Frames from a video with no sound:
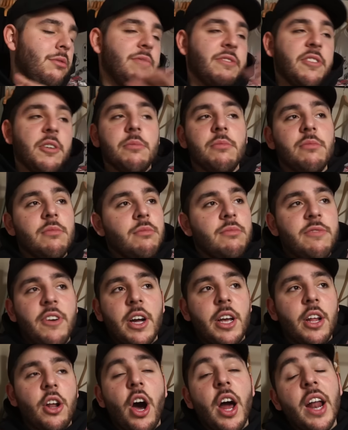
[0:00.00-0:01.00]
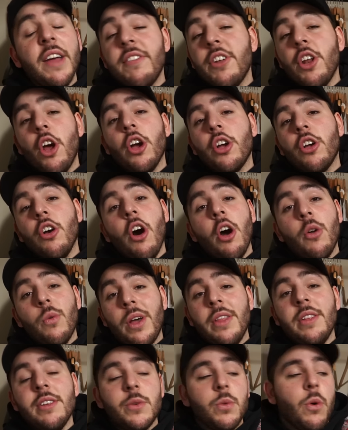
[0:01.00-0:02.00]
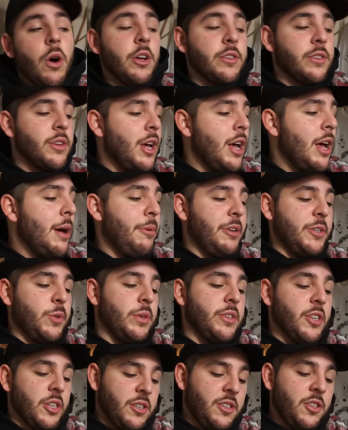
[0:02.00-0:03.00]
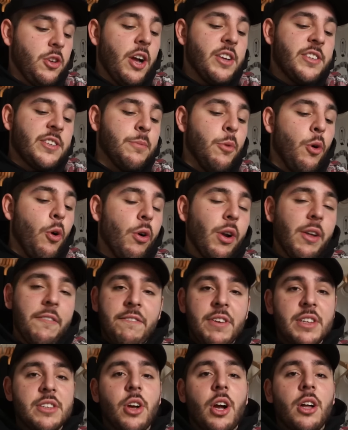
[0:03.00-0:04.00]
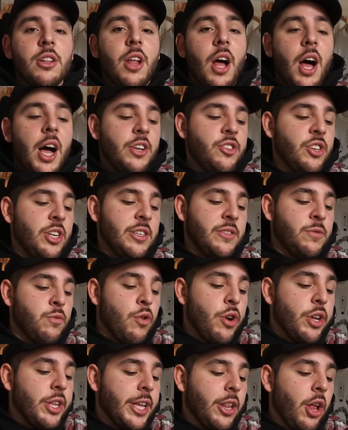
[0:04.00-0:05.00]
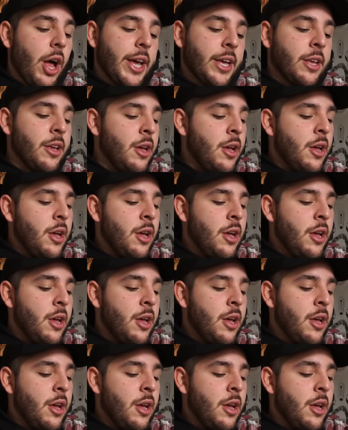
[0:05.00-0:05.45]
from fucking, I don't even know God when this was. But this one's like a size small and it fits like a large and it's really like